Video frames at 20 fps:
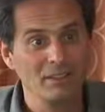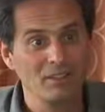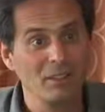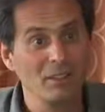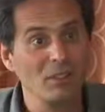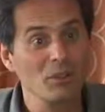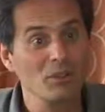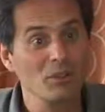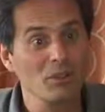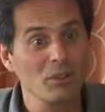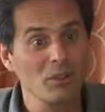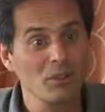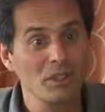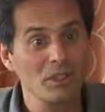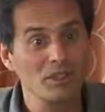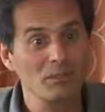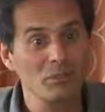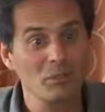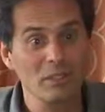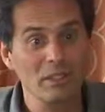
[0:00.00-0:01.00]
So I don't know
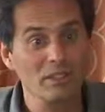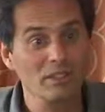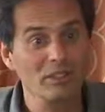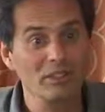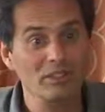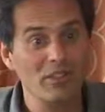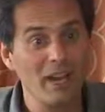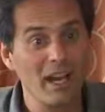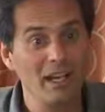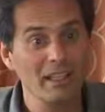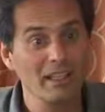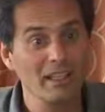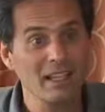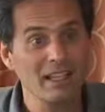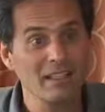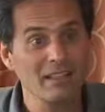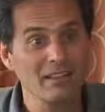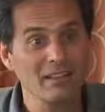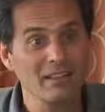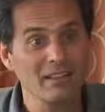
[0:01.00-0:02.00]
that we'll ever find
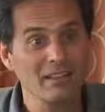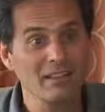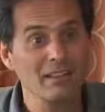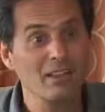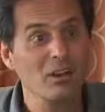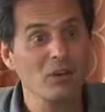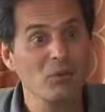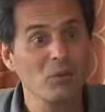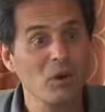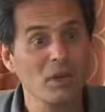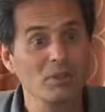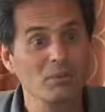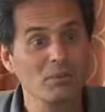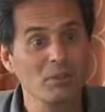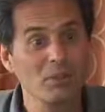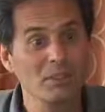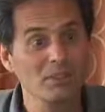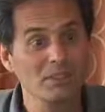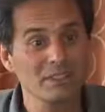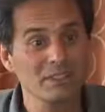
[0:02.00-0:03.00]
like the one
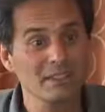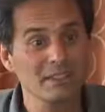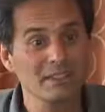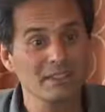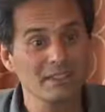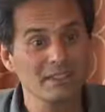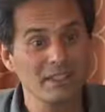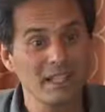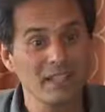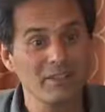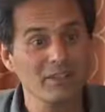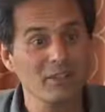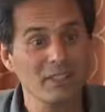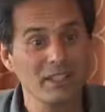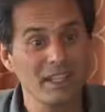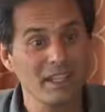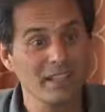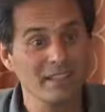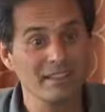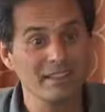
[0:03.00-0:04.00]
person ever
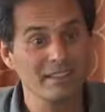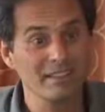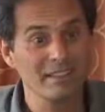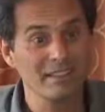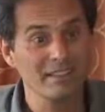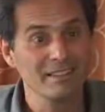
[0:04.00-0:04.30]
again.